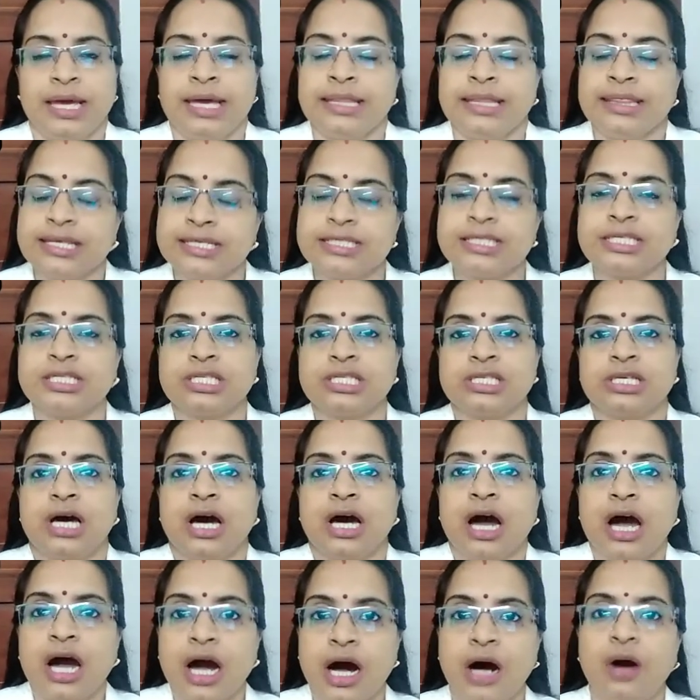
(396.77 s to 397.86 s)
This is
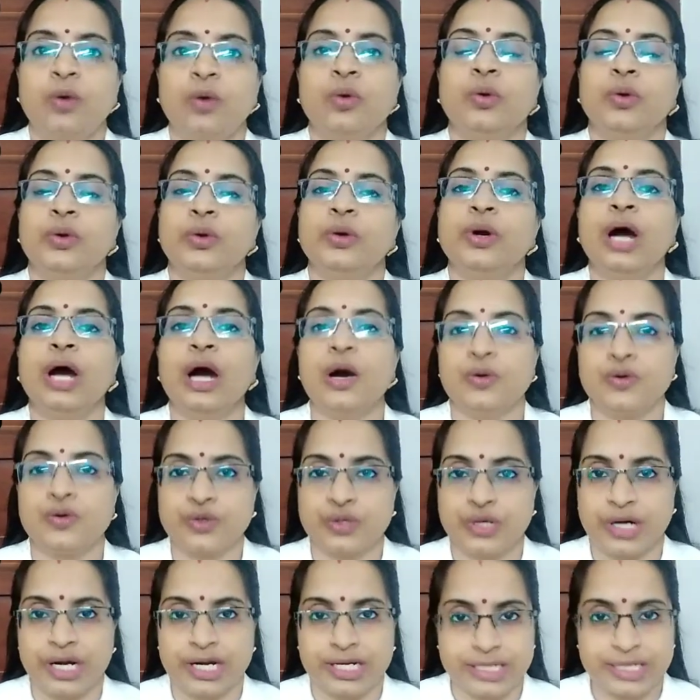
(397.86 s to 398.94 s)
how you have to
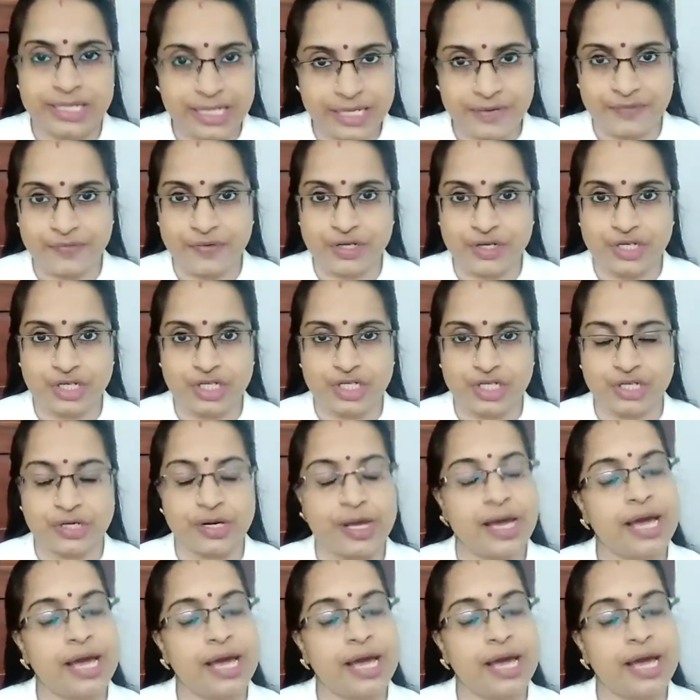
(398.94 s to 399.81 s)
write an invitation.